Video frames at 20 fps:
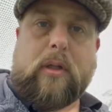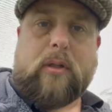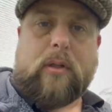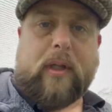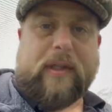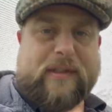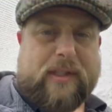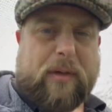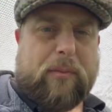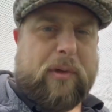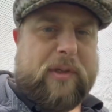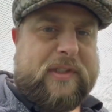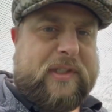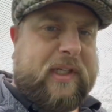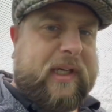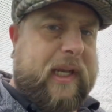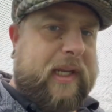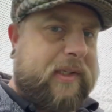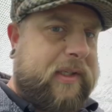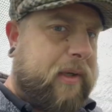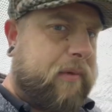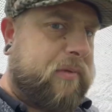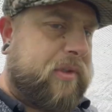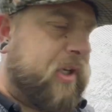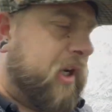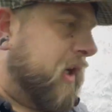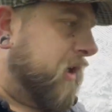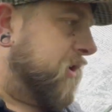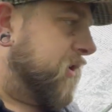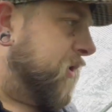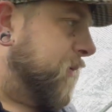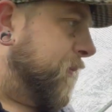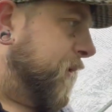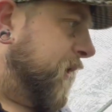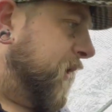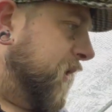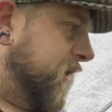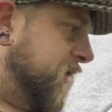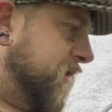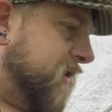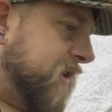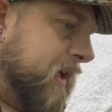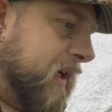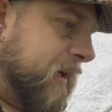So once again, don't judge, because